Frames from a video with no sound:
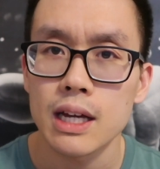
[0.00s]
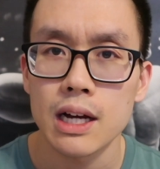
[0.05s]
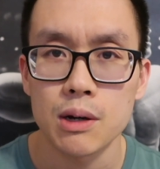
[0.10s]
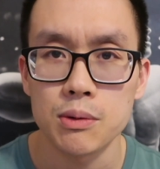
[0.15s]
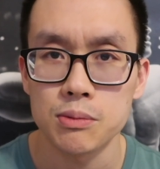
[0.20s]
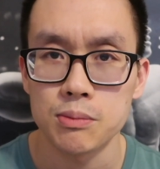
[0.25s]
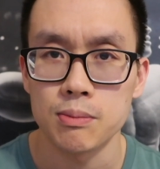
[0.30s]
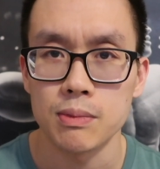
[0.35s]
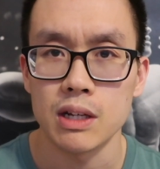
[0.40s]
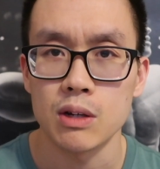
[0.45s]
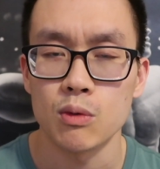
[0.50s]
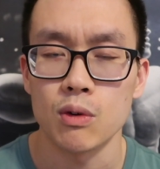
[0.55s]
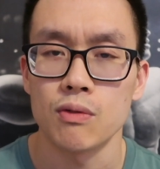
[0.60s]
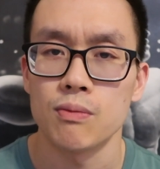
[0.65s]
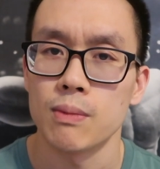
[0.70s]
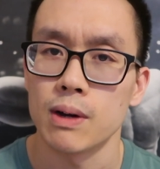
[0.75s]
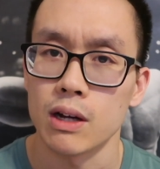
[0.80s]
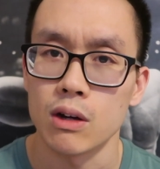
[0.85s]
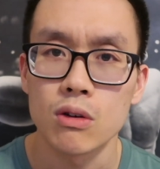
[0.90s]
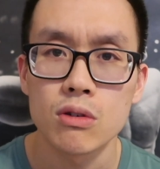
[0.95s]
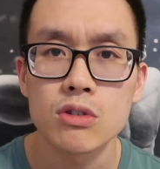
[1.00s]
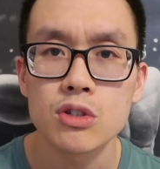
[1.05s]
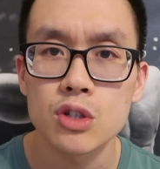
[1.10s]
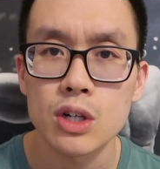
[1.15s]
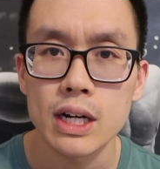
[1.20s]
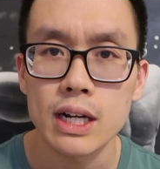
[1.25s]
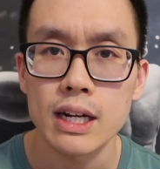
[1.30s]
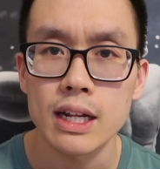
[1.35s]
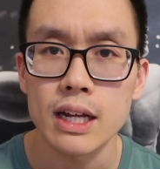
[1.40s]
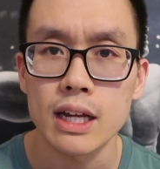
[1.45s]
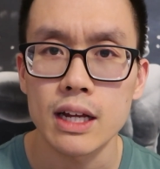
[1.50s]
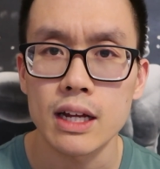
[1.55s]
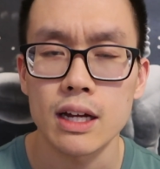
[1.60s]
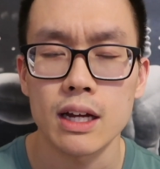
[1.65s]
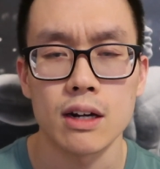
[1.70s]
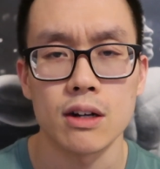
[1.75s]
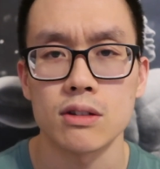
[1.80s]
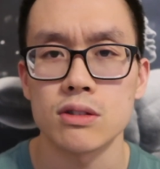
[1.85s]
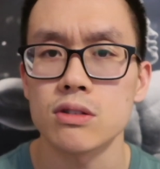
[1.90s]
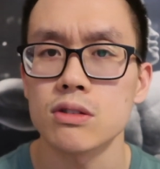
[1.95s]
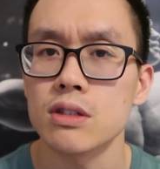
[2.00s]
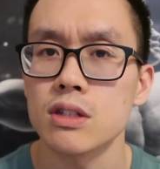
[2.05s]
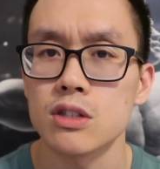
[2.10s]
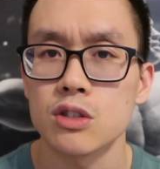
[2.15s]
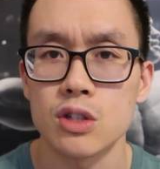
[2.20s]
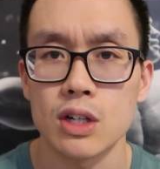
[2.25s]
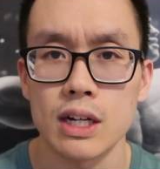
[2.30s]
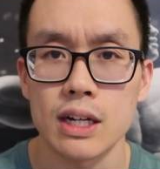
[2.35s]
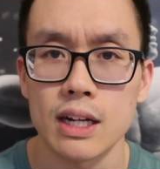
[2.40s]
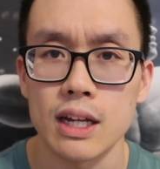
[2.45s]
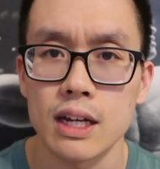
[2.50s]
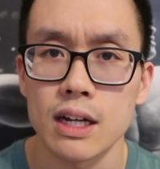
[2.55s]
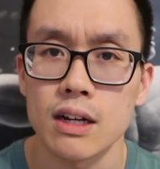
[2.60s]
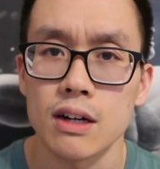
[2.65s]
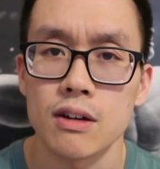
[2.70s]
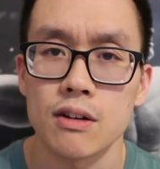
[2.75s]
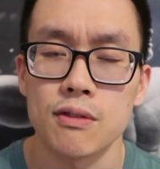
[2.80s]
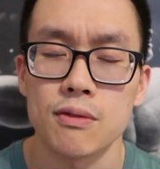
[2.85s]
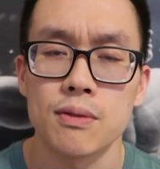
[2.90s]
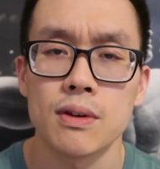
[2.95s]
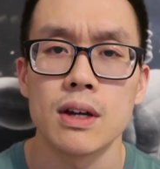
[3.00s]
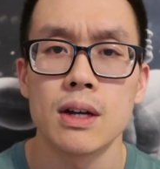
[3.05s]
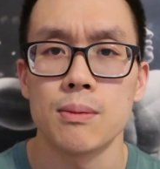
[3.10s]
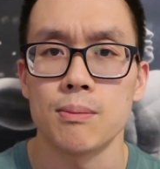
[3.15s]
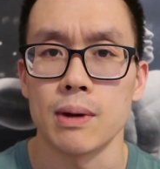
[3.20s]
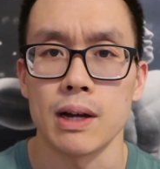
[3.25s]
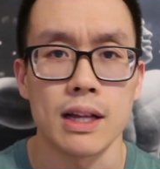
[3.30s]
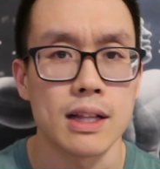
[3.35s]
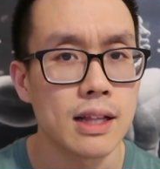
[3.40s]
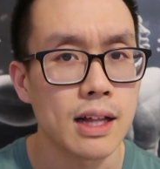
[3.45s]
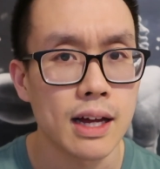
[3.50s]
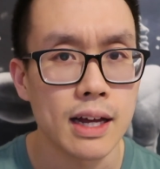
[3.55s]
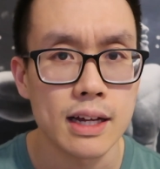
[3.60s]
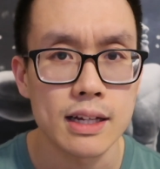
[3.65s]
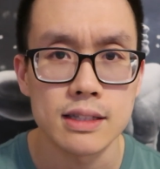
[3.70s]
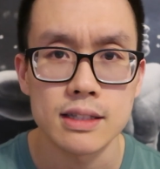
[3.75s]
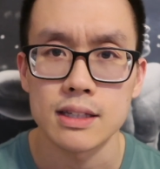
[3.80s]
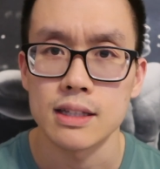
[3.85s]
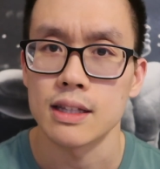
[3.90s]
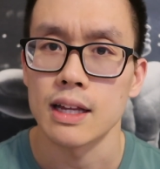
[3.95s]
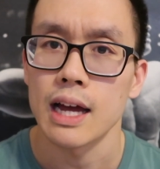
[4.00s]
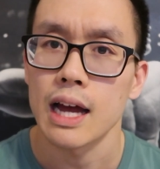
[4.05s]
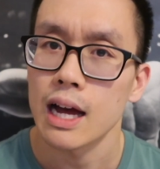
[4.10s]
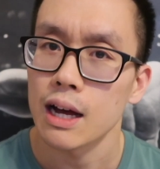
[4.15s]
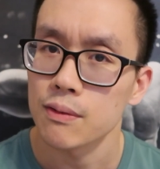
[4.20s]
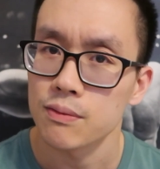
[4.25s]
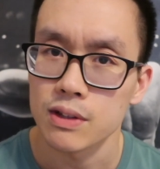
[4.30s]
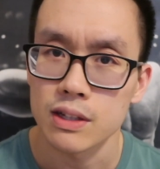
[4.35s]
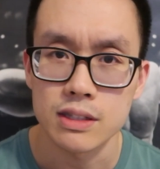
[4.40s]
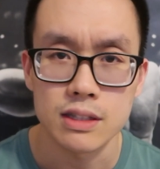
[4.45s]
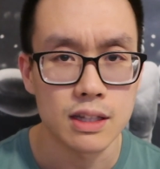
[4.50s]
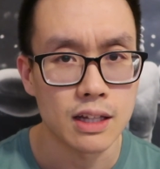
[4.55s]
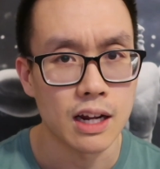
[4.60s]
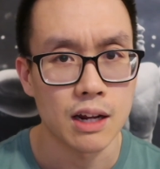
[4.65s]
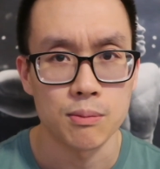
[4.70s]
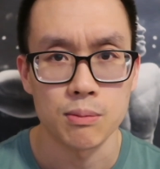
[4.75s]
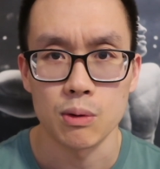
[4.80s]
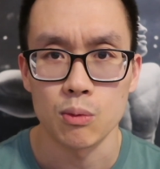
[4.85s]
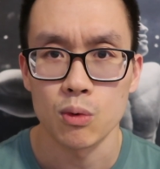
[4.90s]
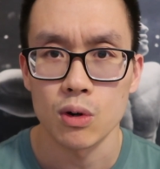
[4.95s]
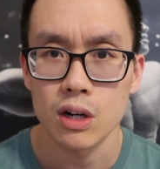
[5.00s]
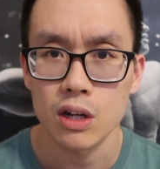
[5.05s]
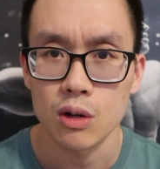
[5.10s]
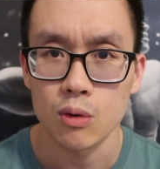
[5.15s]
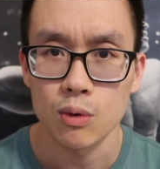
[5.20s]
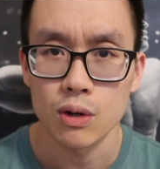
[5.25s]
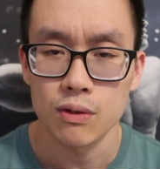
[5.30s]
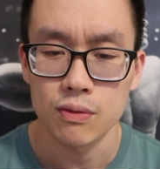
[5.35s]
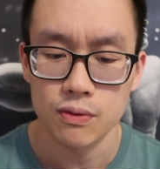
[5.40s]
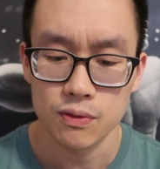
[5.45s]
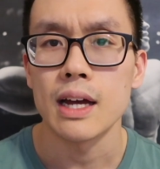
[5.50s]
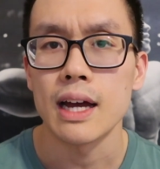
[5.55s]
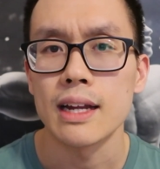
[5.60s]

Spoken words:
helped me with my own training and also the training of my clients and the athletes that I've been working with.